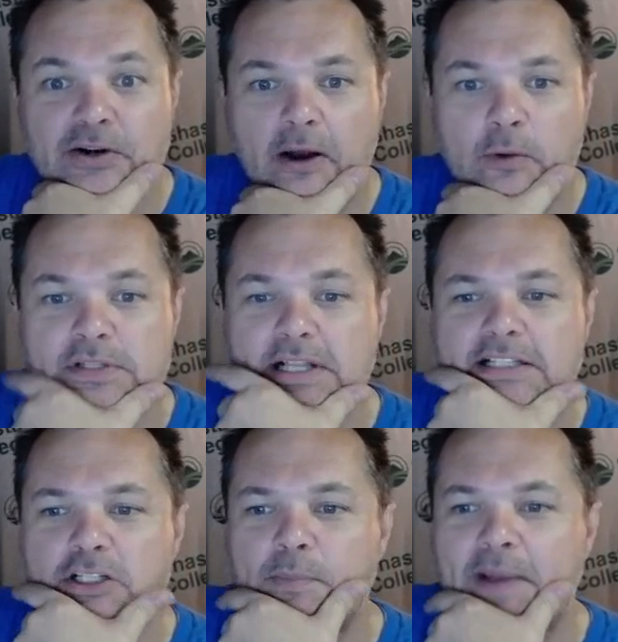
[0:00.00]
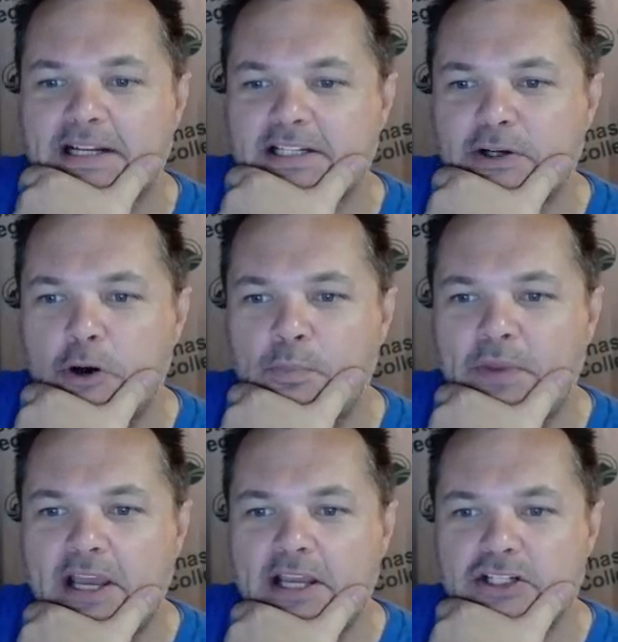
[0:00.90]
I always like to go back to the home
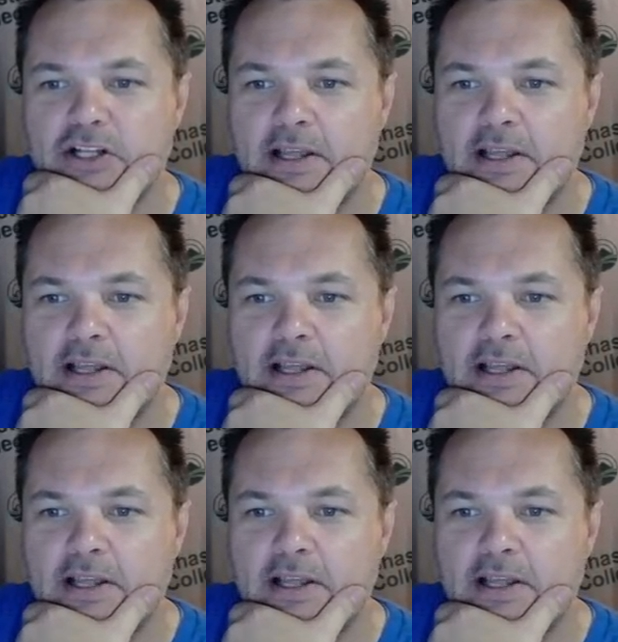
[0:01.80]
page,